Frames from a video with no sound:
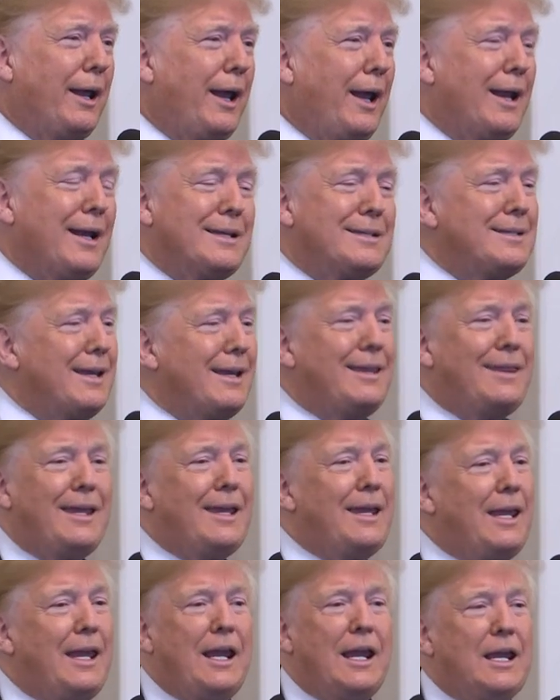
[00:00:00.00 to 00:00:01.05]
and I'd say,
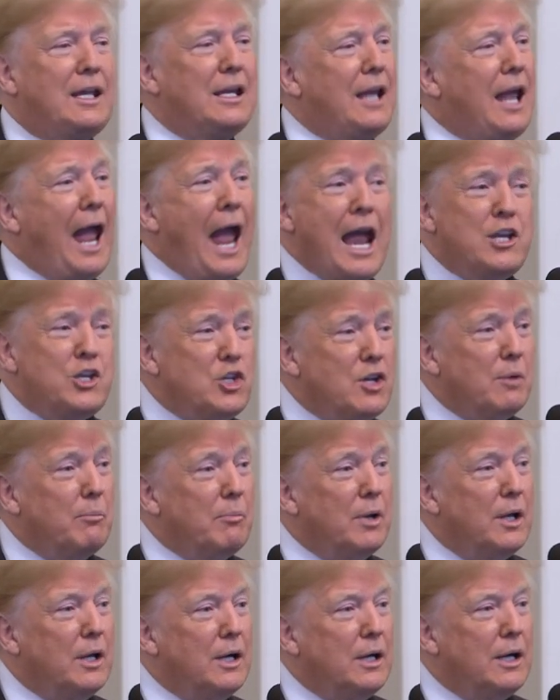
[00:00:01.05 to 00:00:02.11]
they can't catch him.